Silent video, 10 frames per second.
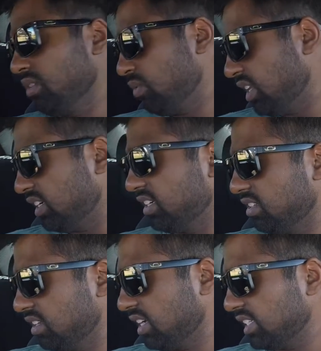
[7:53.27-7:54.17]
Well,
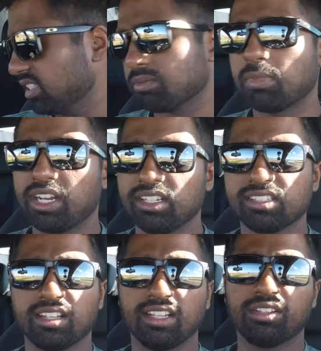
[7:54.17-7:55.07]
I guess mine
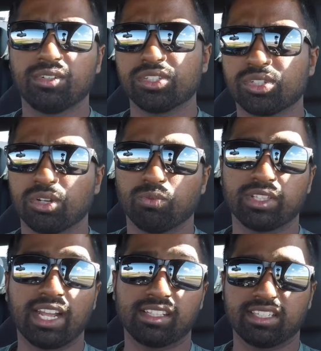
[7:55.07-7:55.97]
is the leather insert
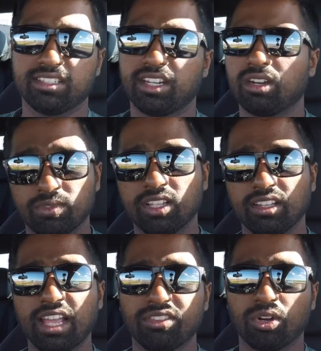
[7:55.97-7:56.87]
with Alcantara. The
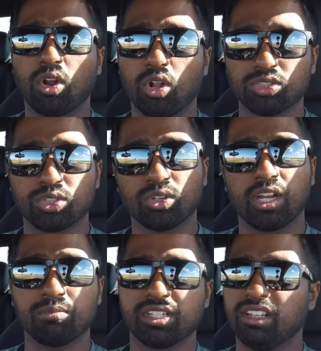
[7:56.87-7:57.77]
leather also
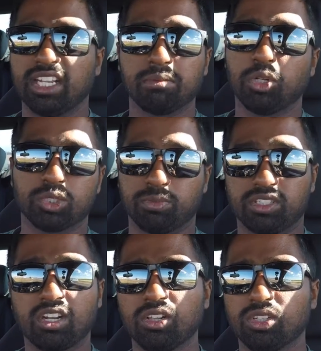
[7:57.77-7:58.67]
comes in like
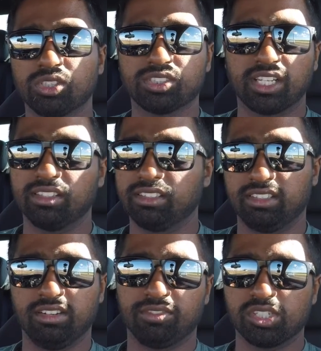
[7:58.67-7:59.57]
multiple colors
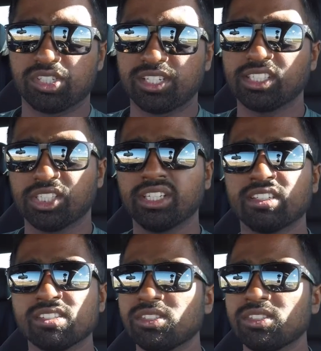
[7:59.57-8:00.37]
and different stitchings.